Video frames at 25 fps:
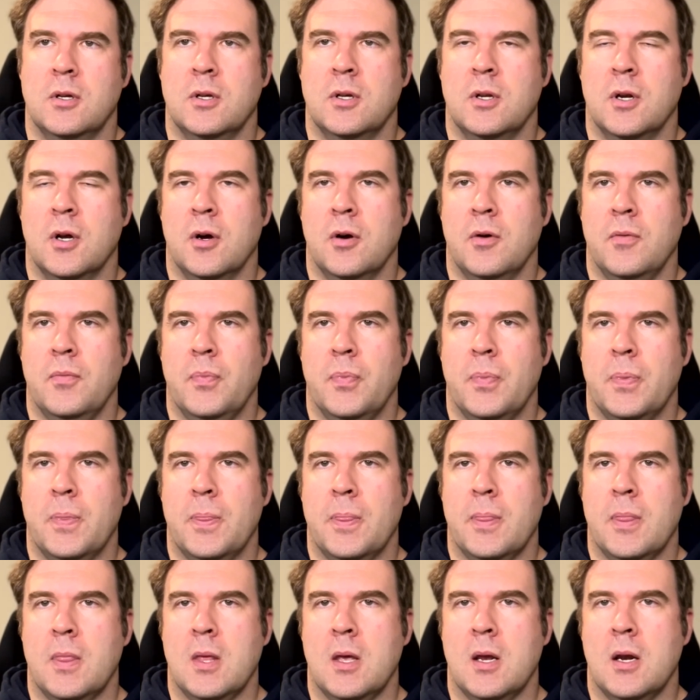you know?
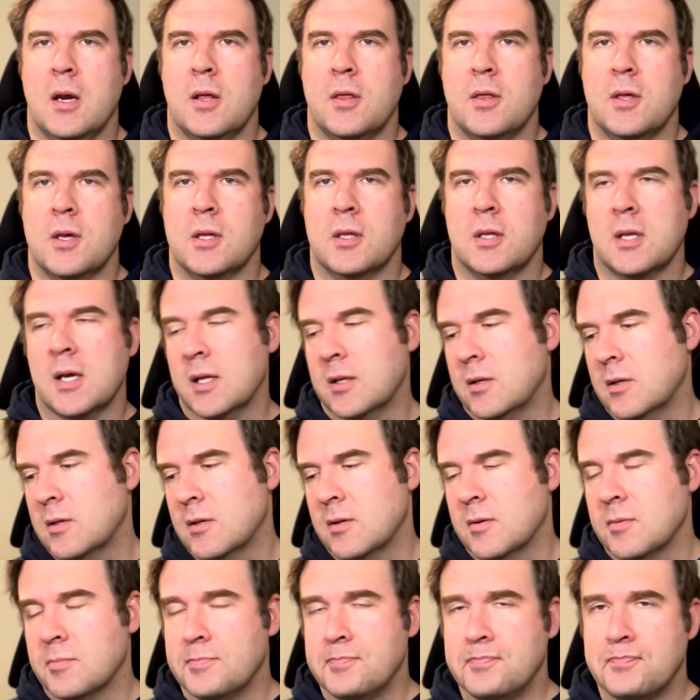And I think
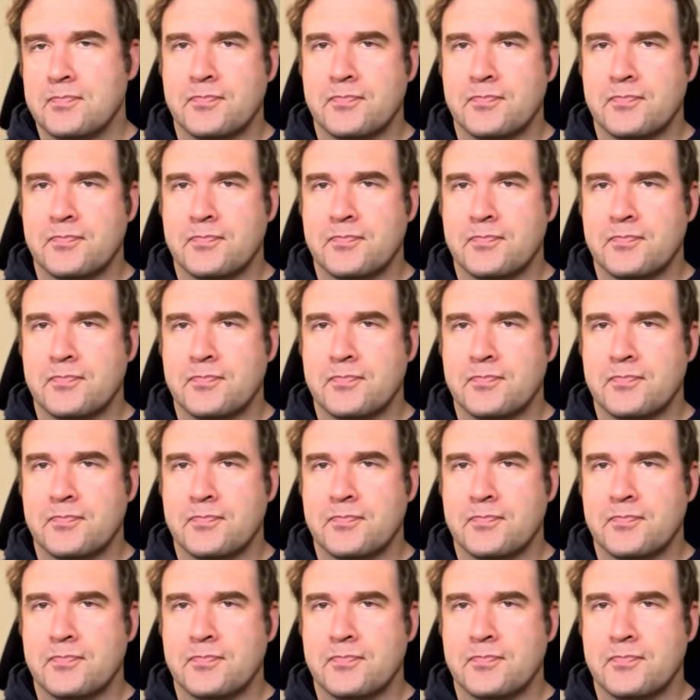that's